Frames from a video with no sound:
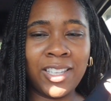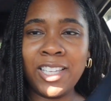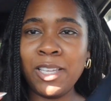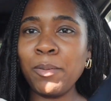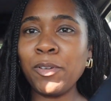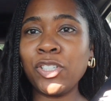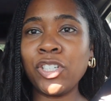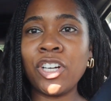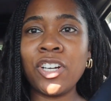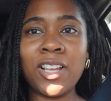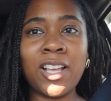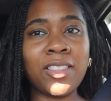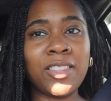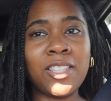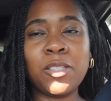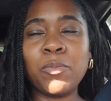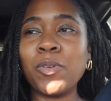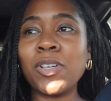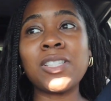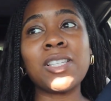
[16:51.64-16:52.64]
be churning out
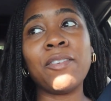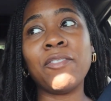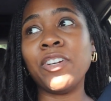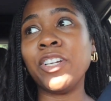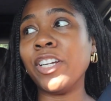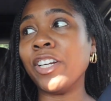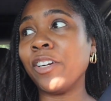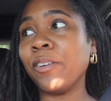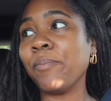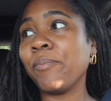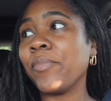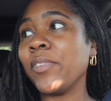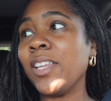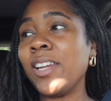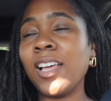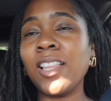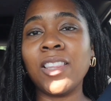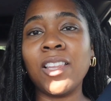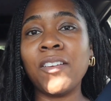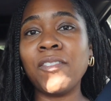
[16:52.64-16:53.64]
these books every year, and
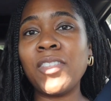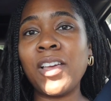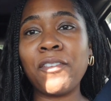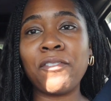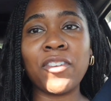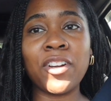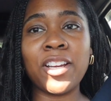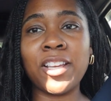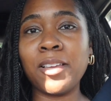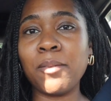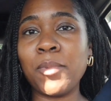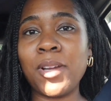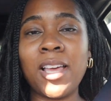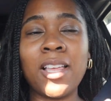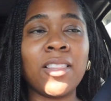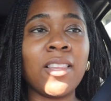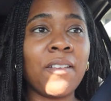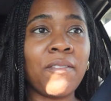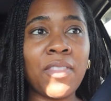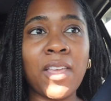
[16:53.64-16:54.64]
I love that for him, and I
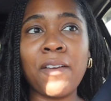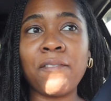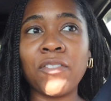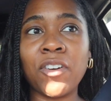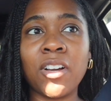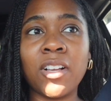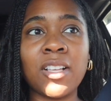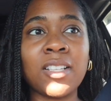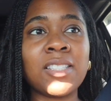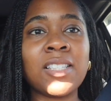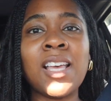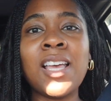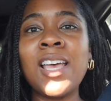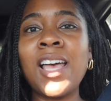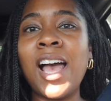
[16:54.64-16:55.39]
love that for us.